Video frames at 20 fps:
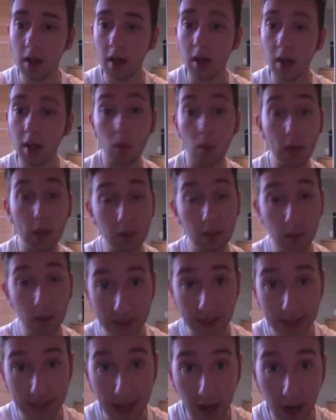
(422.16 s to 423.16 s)
Well, we'll
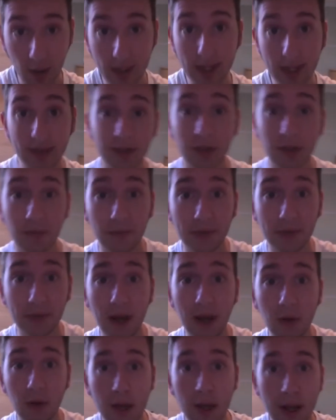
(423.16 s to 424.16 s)
see how it gets on for
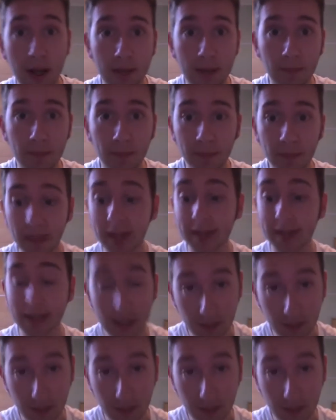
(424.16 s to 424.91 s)
now. That's the end of